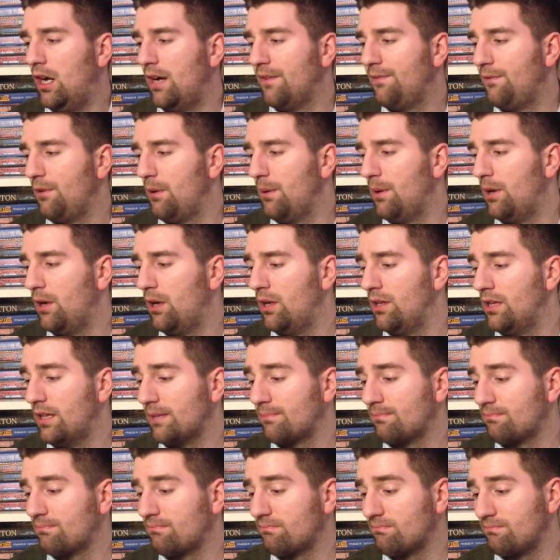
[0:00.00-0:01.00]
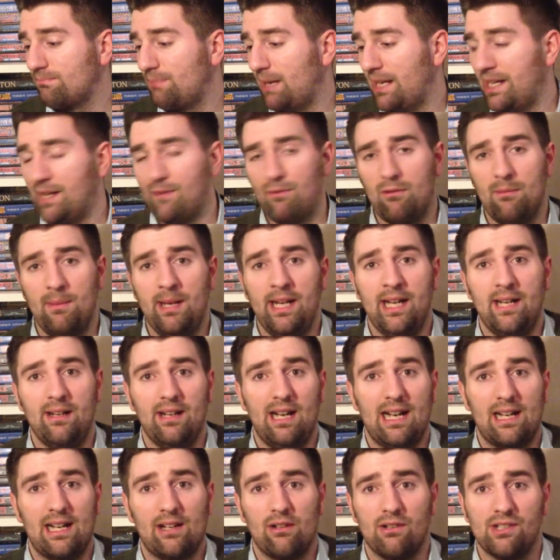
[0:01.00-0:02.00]
threw it on. I played it for a minute
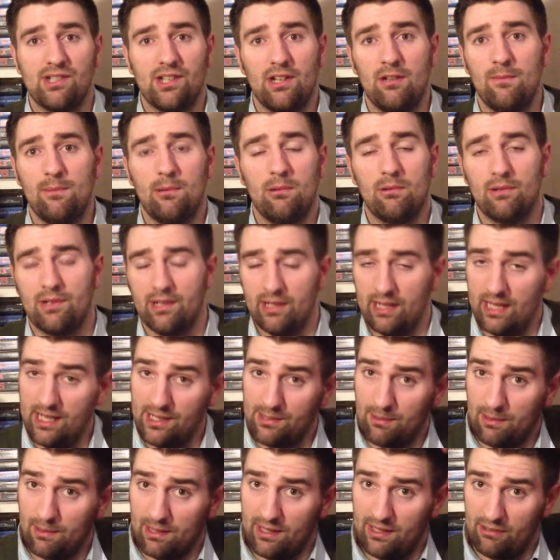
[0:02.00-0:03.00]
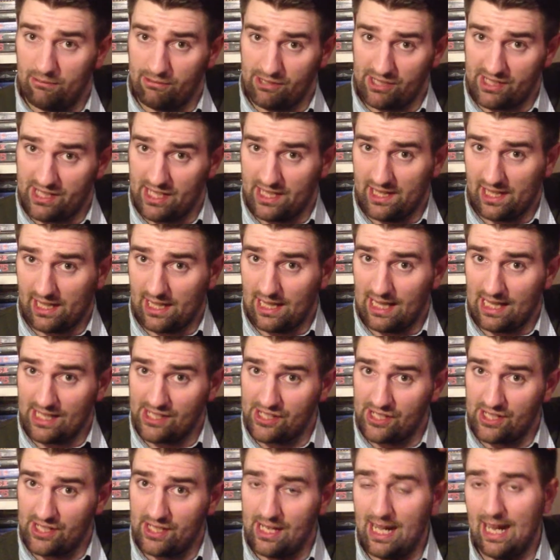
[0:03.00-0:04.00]
and got so bored. It's one that will just sit in the
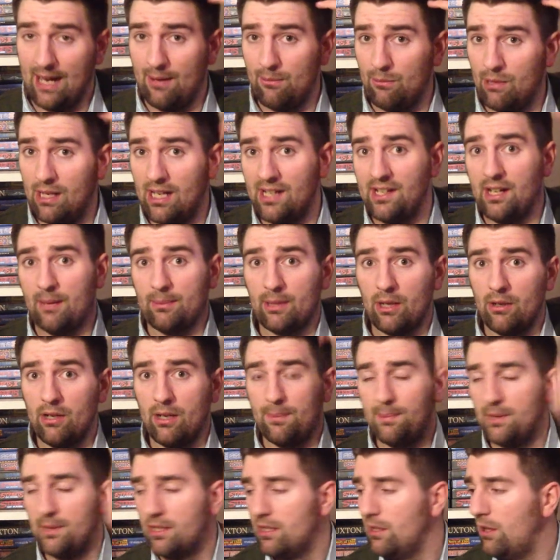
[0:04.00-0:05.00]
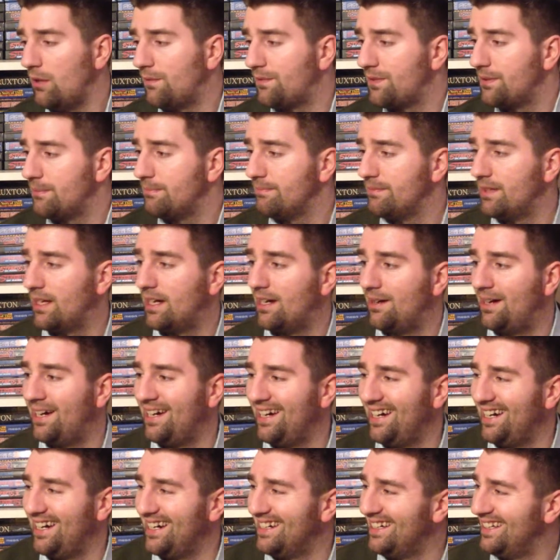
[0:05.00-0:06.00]
collection and will end up going up in the loft.
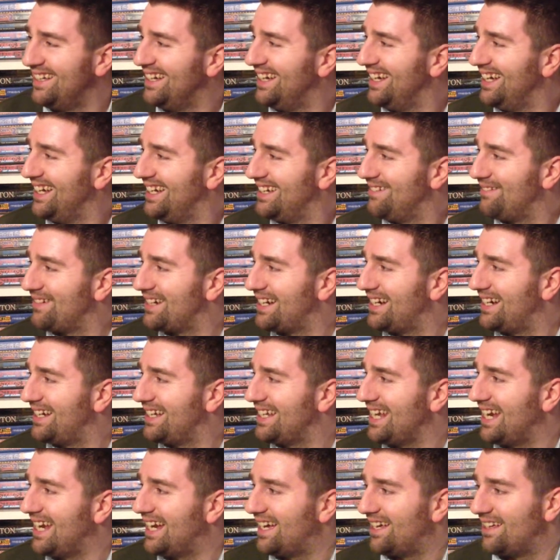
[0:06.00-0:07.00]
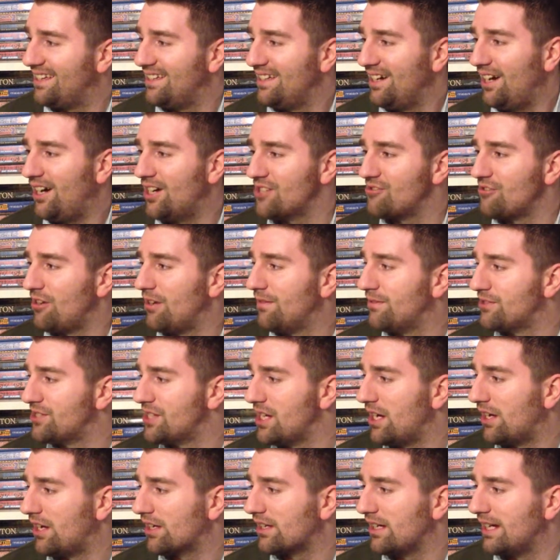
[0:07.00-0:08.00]
But yeah, Arch Rivals,
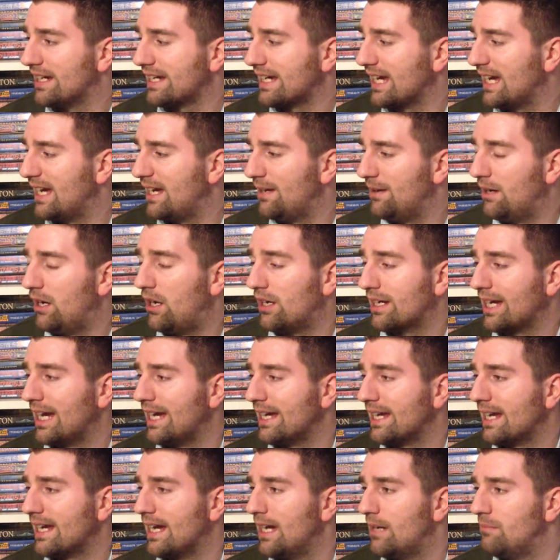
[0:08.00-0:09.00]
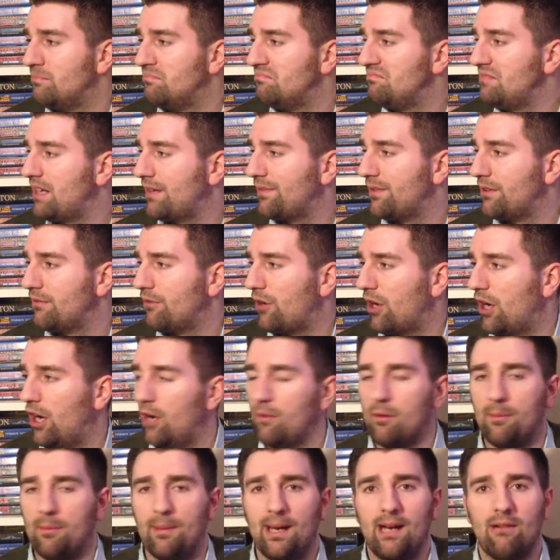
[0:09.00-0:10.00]
the arcade game. Nothing to write
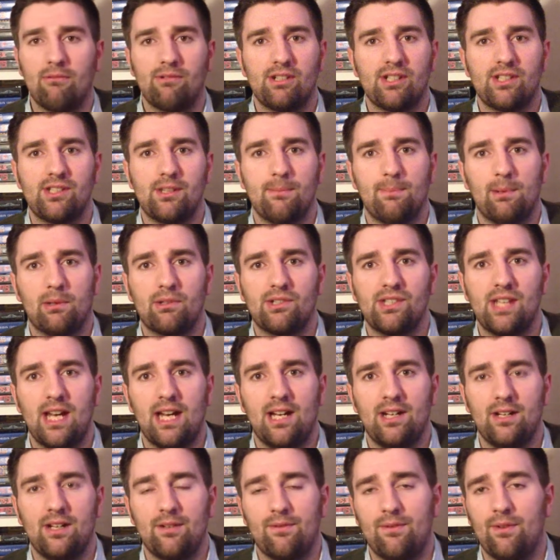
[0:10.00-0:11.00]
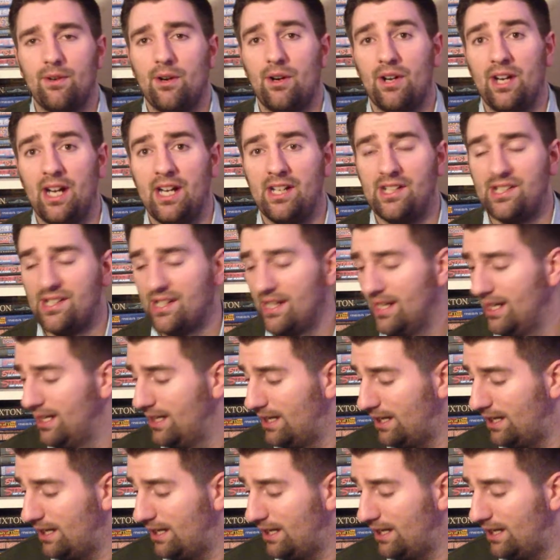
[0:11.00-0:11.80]
home about, just a box standard flying edge